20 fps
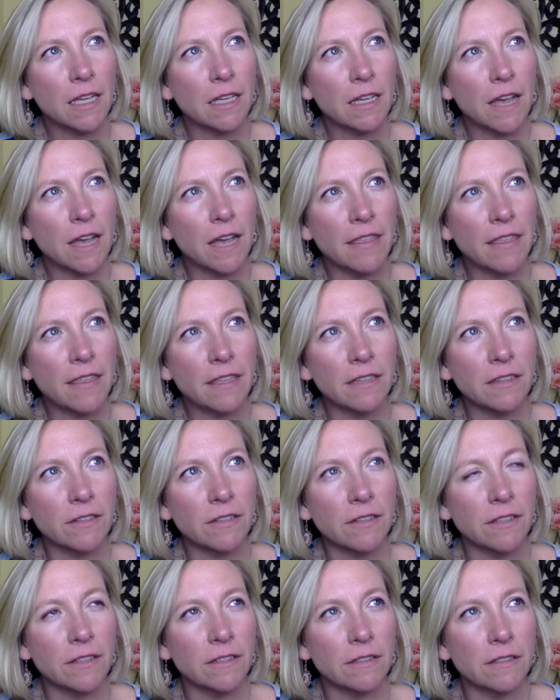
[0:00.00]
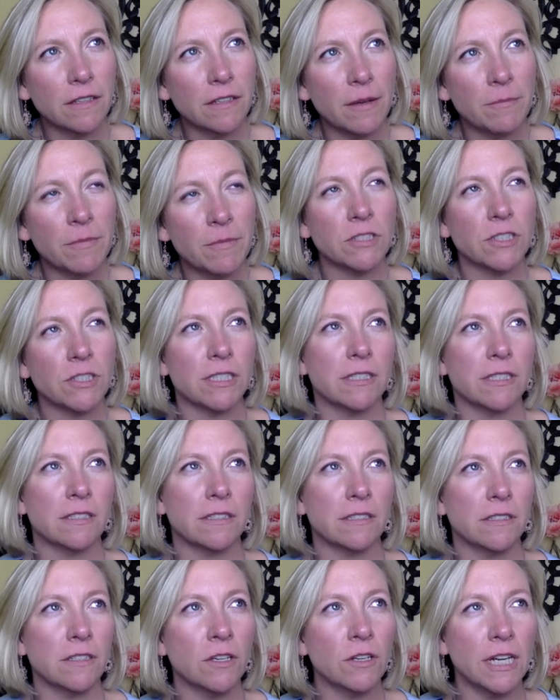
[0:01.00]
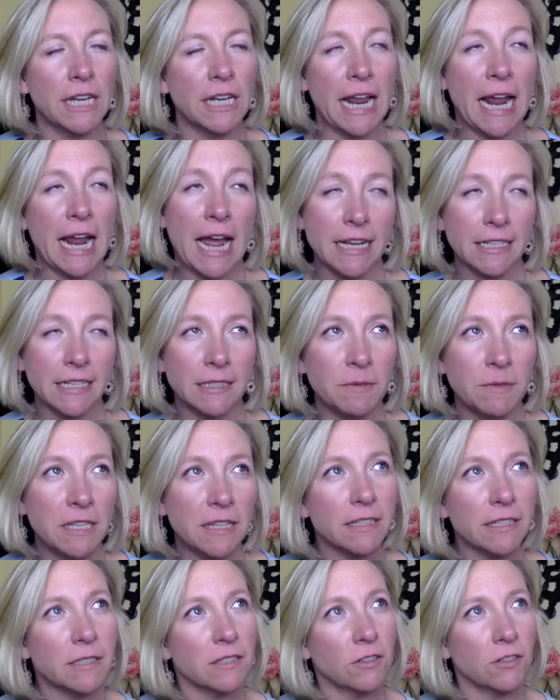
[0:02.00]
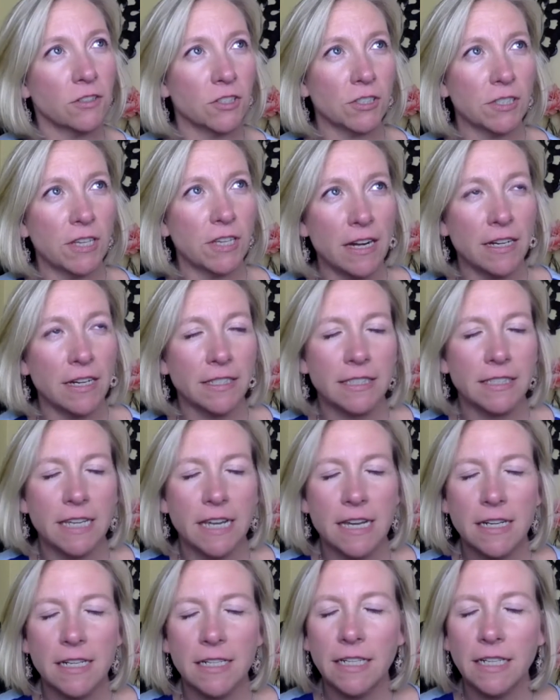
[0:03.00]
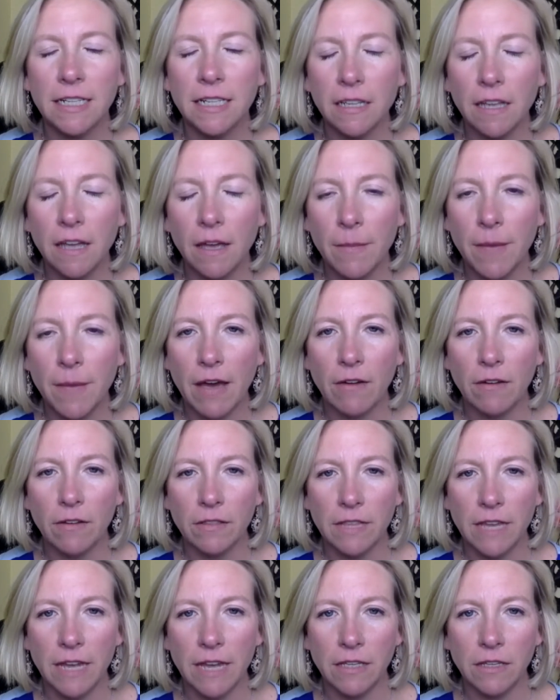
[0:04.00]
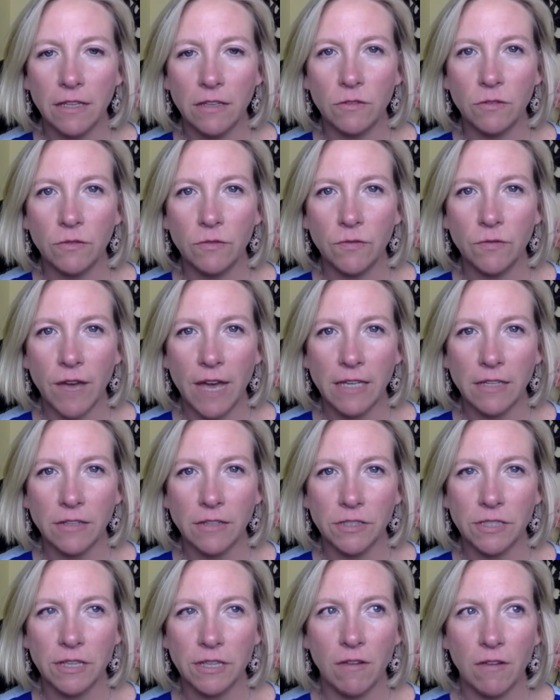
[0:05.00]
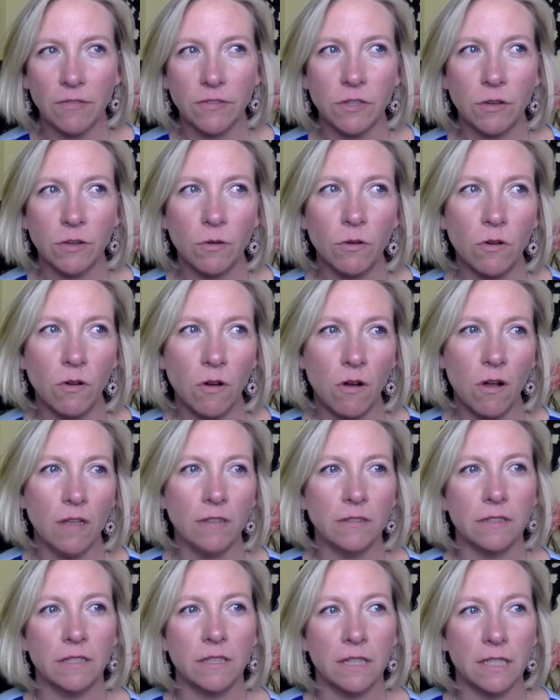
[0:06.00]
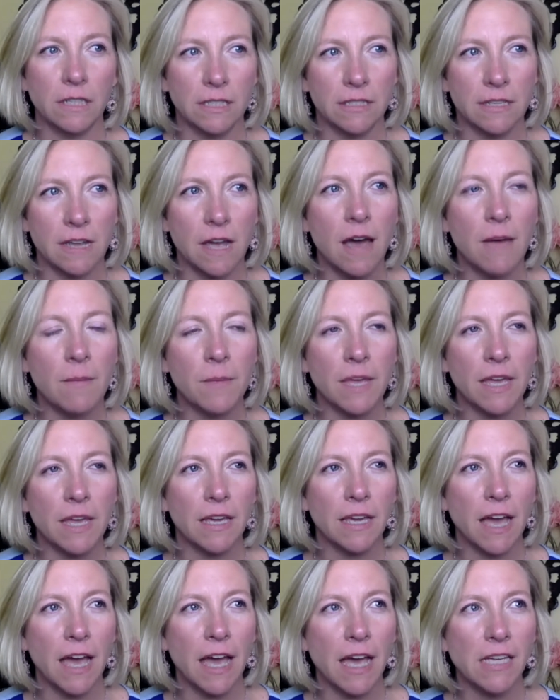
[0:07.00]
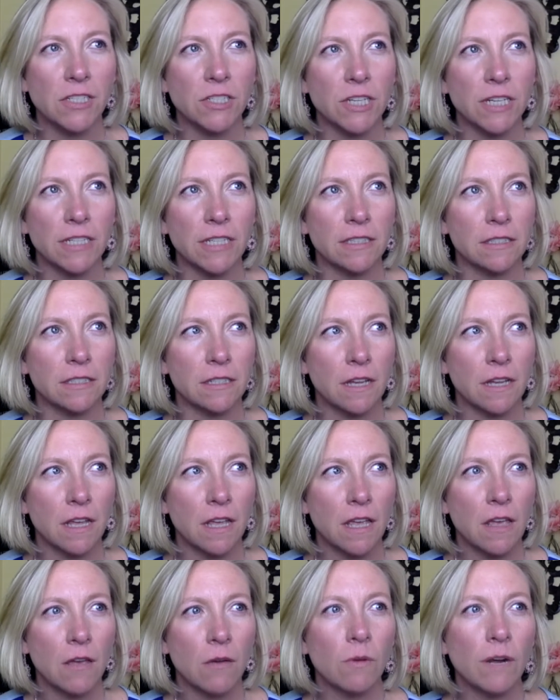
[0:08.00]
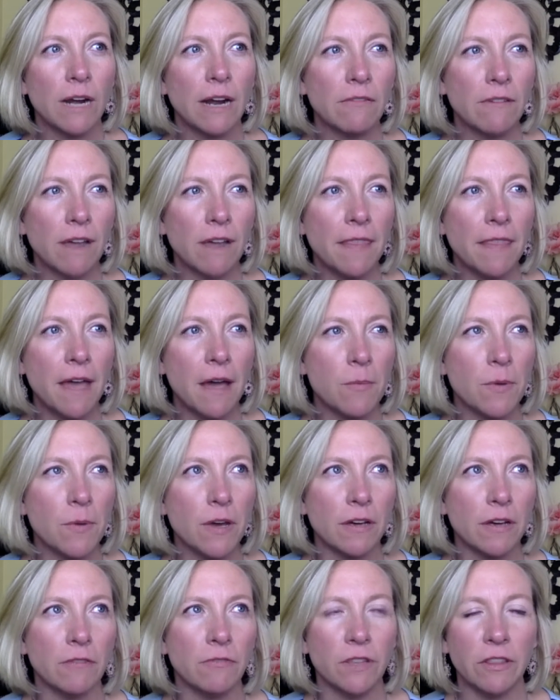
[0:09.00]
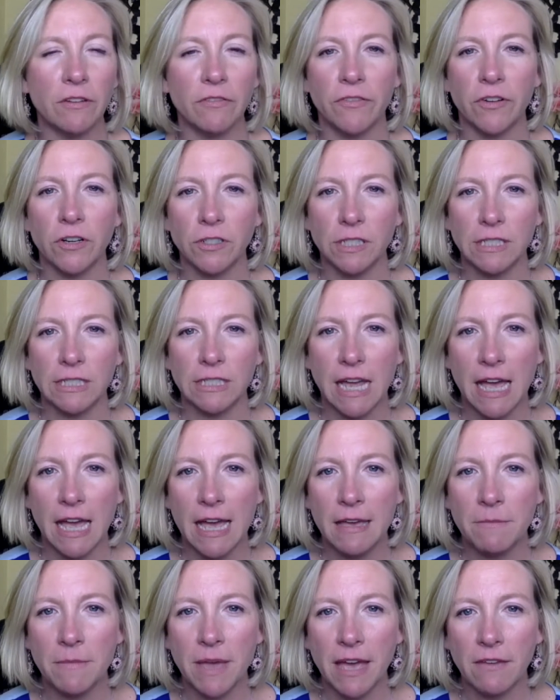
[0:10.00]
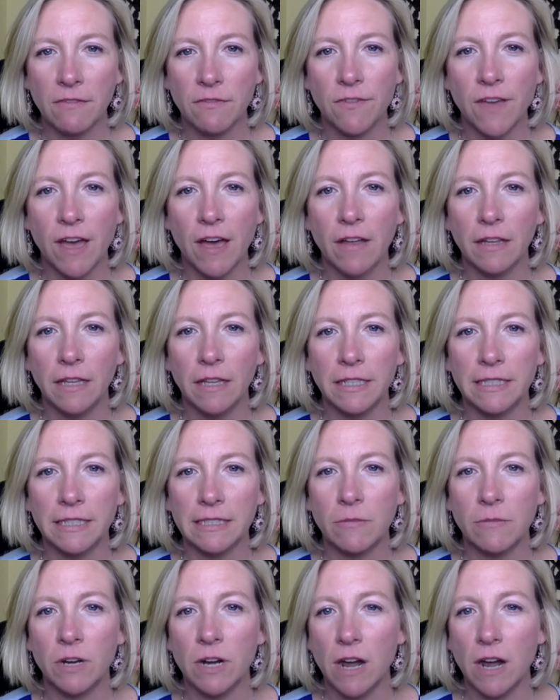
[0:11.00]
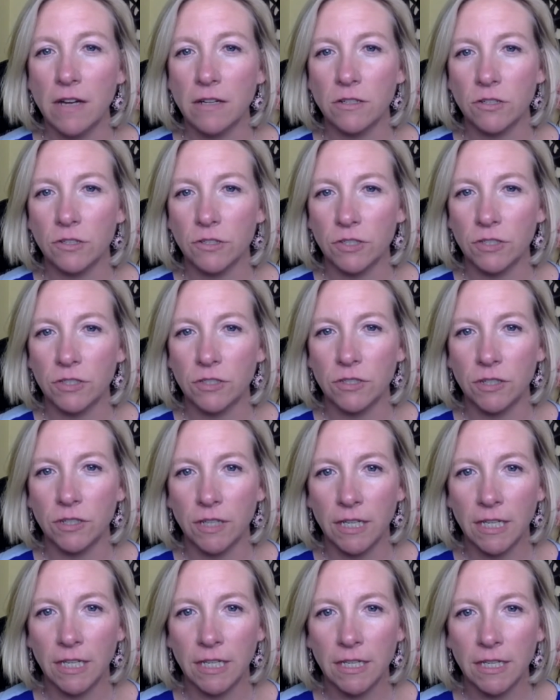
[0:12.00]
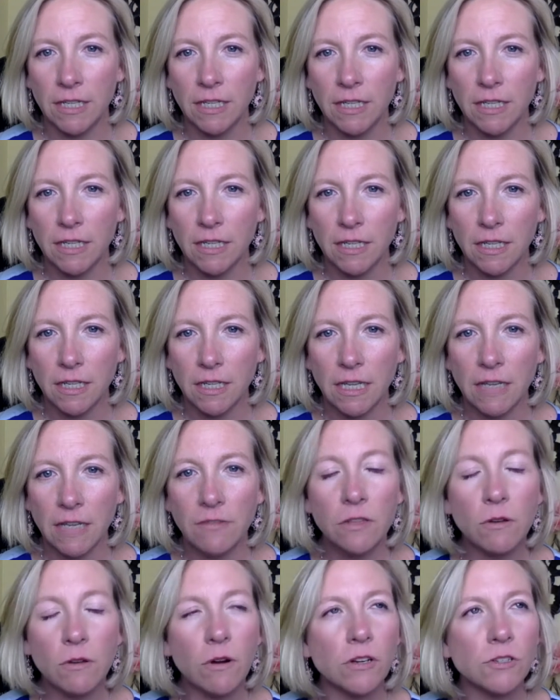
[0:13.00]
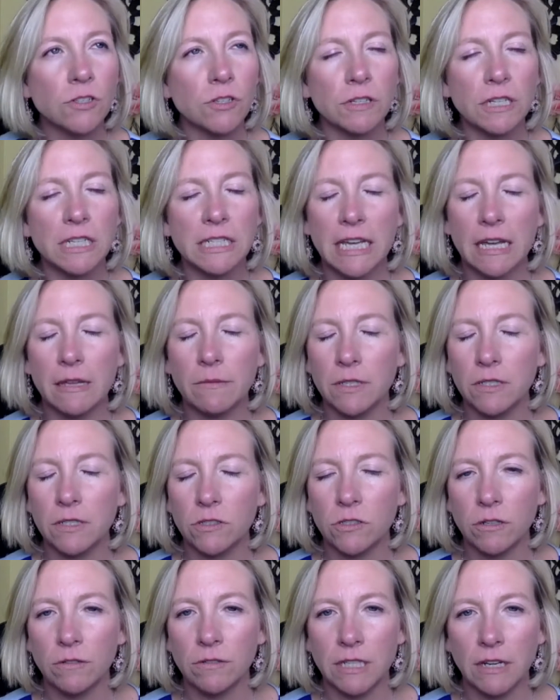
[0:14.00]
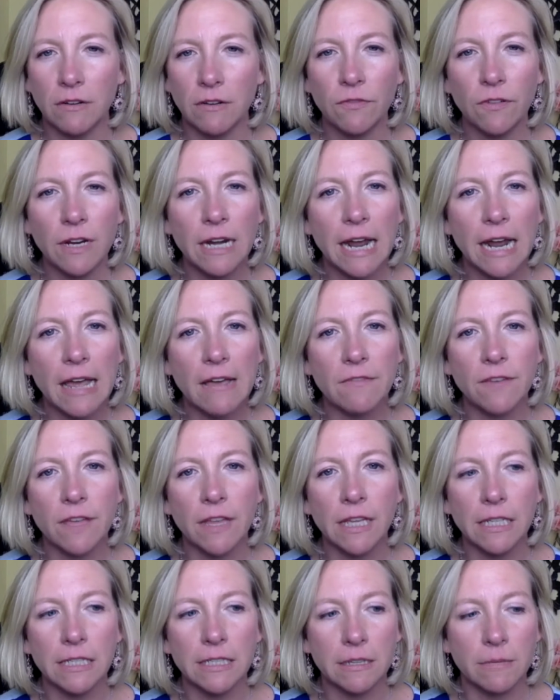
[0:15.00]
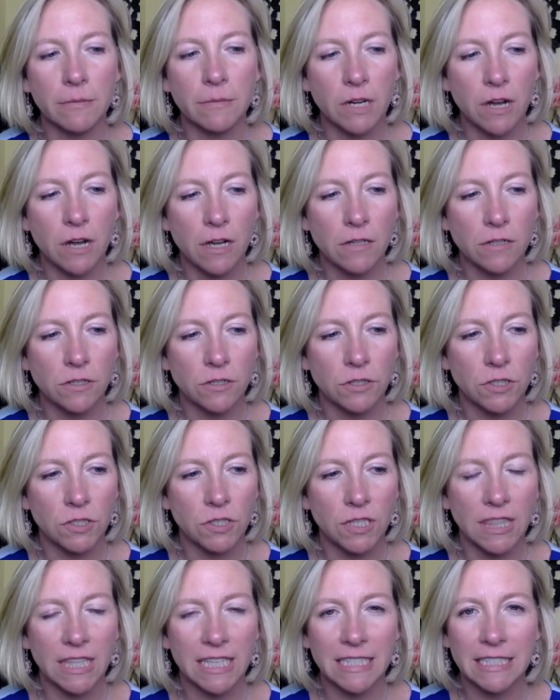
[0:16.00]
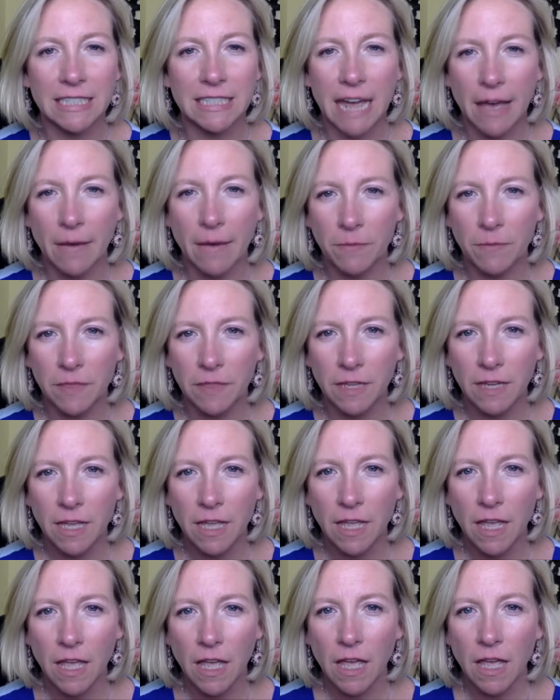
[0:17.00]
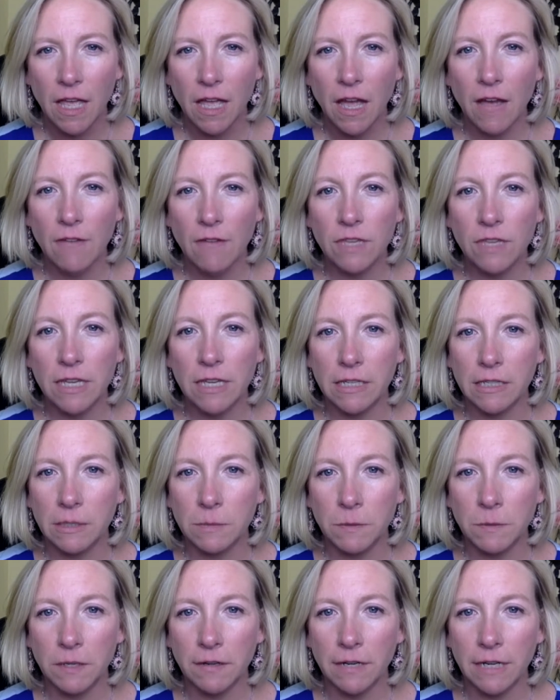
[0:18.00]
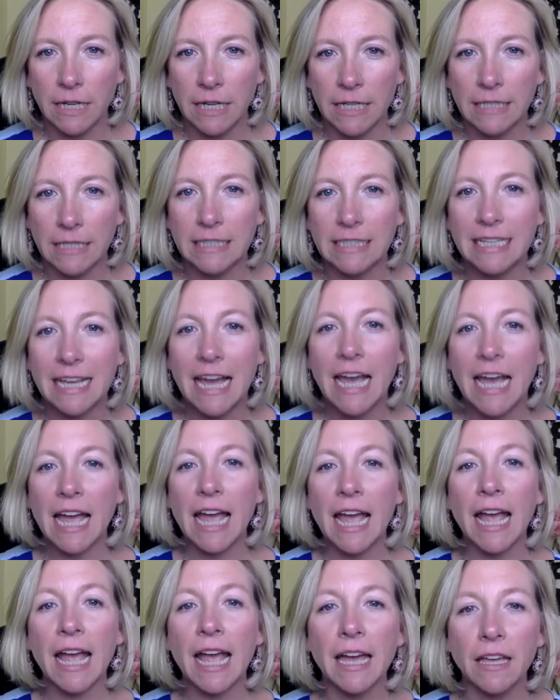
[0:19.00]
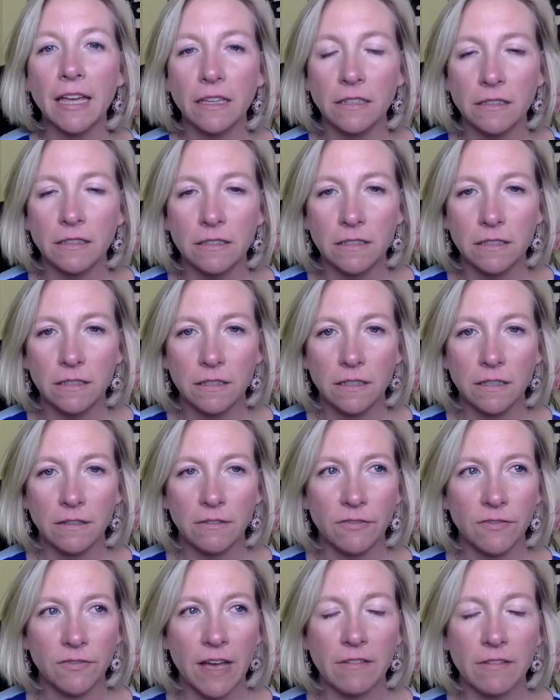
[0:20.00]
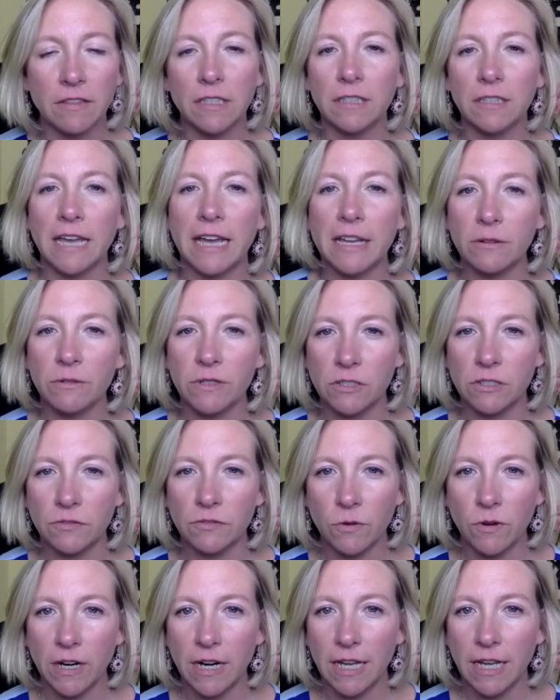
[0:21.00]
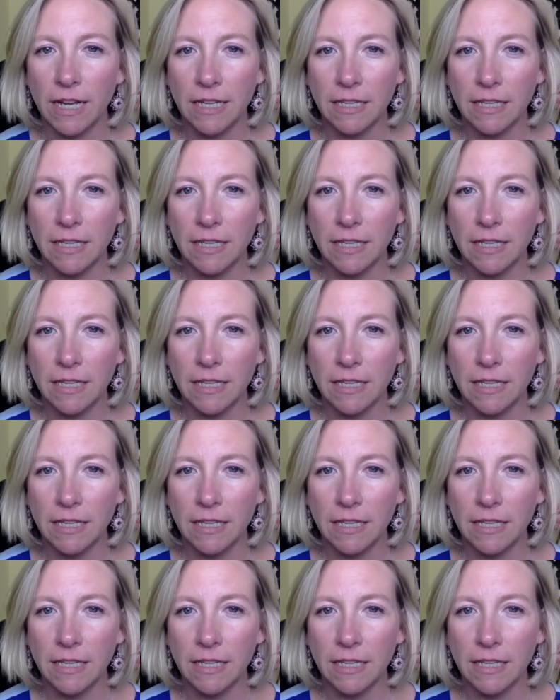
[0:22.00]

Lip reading: I think that, just, you didn't ask me this, you just kind of stated it, about that you find yourself so called to this topic. When I read that book for the first time, I felt like someone understood, even though our journeys had been so different, I felt like someone understood the depth of the experience and found the language for it.